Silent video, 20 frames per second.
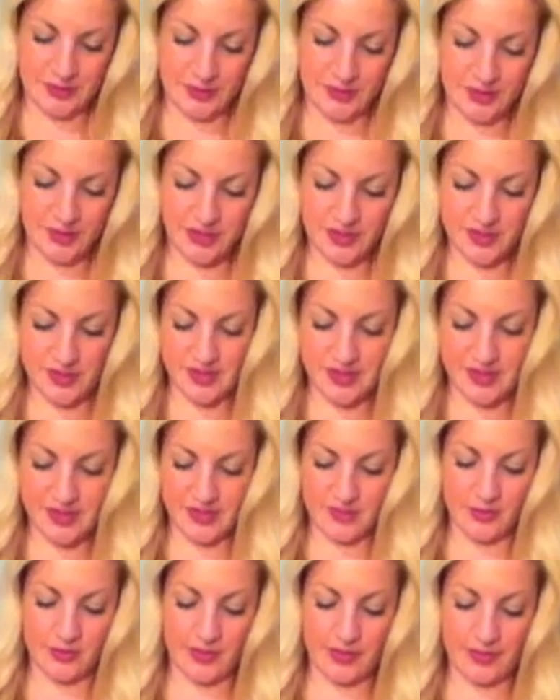Seriously,
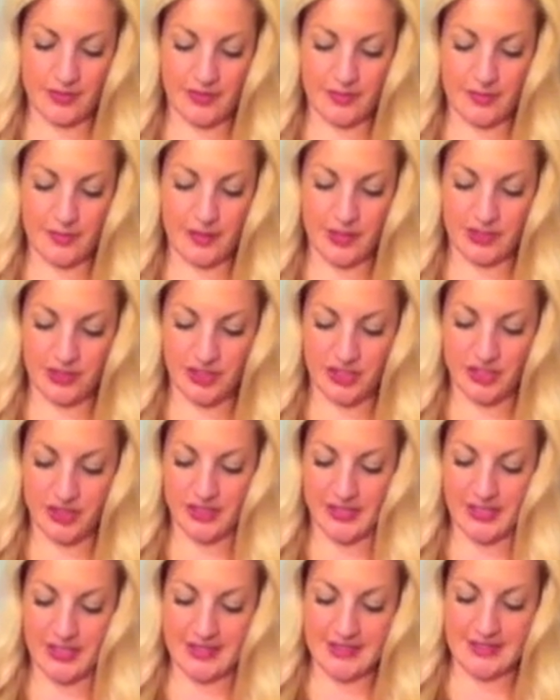that's what I love about
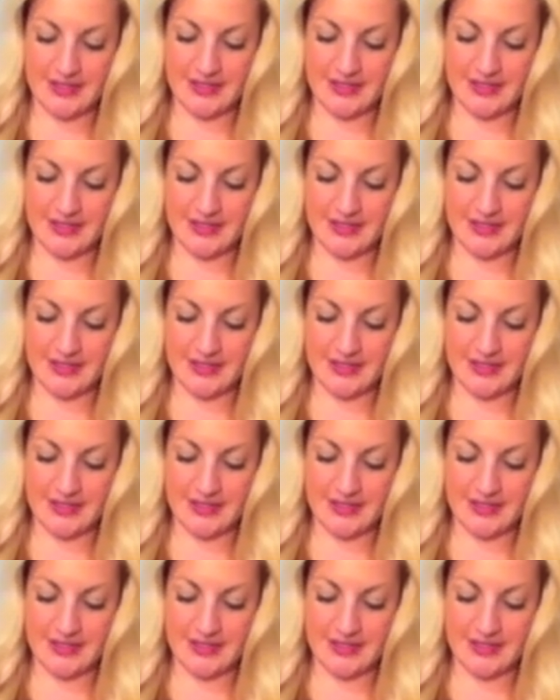chili, is